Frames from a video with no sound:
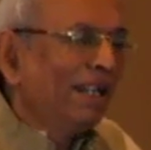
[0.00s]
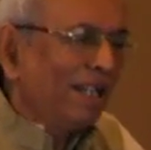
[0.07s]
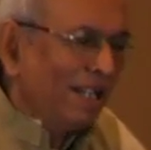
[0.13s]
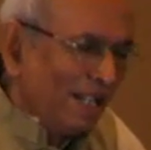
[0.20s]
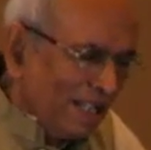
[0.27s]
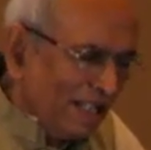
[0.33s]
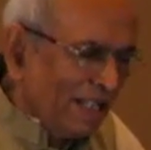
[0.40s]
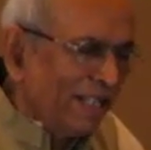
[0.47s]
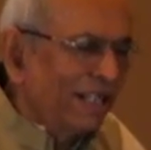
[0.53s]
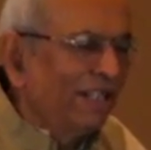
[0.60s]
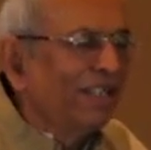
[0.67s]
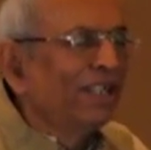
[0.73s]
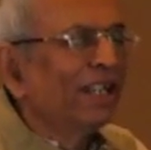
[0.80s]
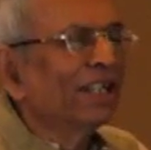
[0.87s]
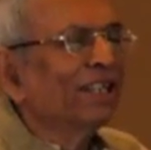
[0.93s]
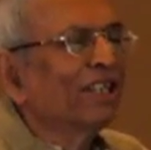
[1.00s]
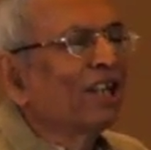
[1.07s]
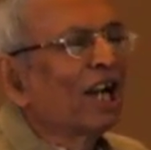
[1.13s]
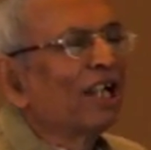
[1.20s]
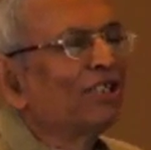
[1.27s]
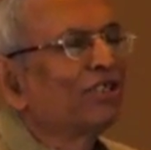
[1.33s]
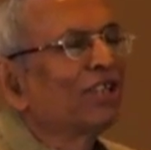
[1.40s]
in the Indian
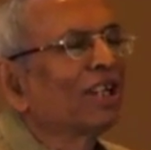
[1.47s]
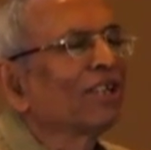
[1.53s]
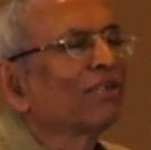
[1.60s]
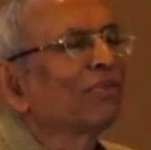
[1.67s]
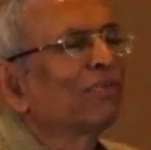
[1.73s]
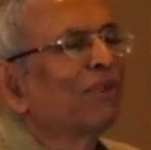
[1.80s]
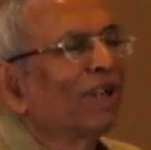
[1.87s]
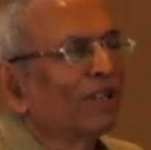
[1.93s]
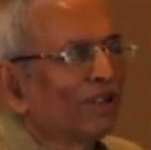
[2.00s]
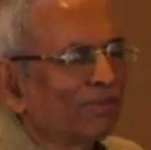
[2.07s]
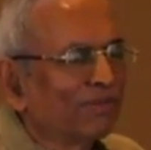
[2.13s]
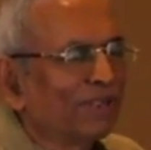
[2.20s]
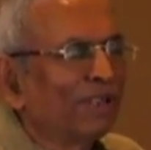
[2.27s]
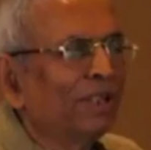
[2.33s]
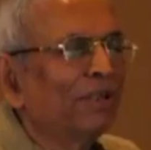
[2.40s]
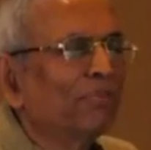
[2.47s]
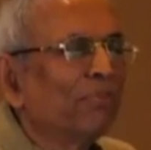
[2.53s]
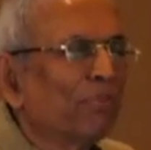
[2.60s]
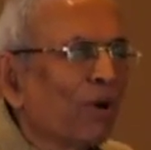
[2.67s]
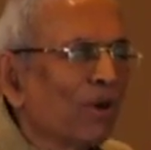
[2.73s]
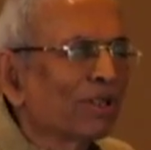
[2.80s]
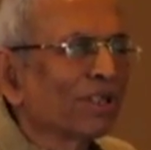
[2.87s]
culture, one of the
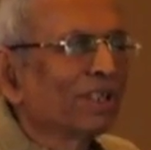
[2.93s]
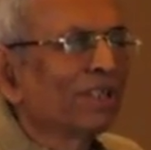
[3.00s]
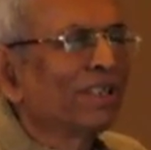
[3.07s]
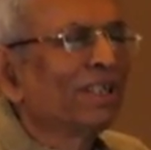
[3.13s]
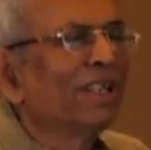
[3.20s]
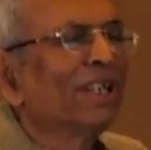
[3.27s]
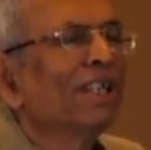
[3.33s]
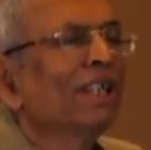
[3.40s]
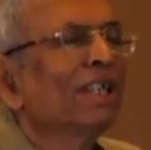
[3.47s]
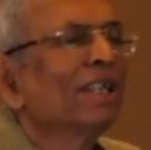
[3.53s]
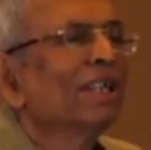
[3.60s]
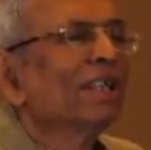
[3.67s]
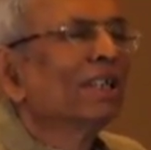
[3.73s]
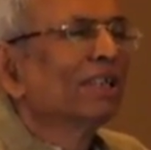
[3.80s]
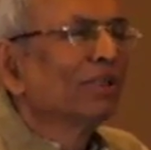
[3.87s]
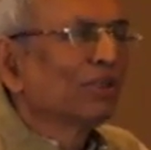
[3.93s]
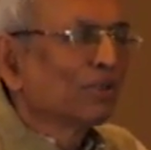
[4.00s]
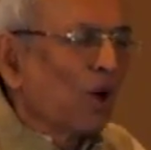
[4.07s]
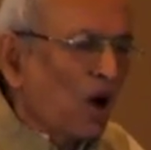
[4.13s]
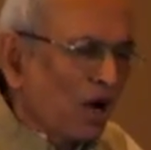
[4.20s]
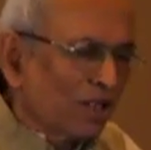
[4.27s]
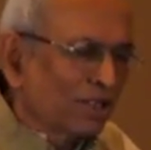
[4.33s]
important
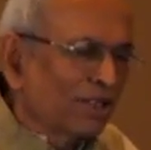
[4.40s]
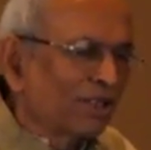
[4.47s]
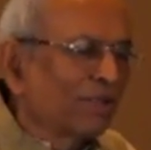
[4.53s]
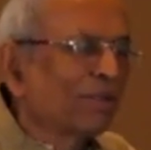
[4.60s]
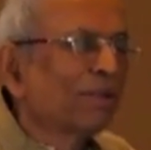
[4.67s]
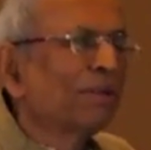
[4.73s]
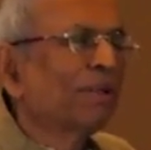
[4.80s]
thought